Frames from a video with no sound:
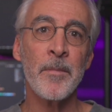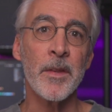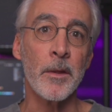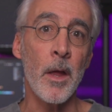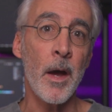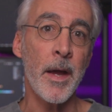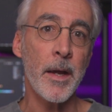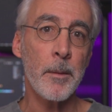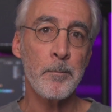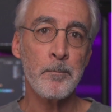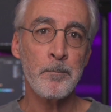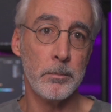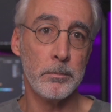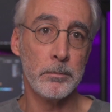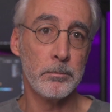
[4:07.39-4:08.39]
like
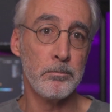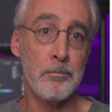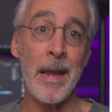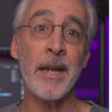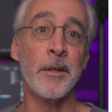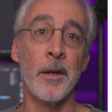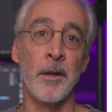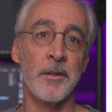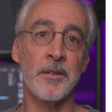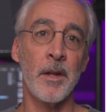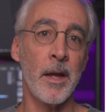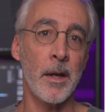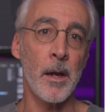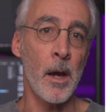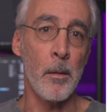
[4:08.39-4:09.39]
maintenance,
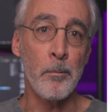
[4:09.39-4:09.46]
like uh,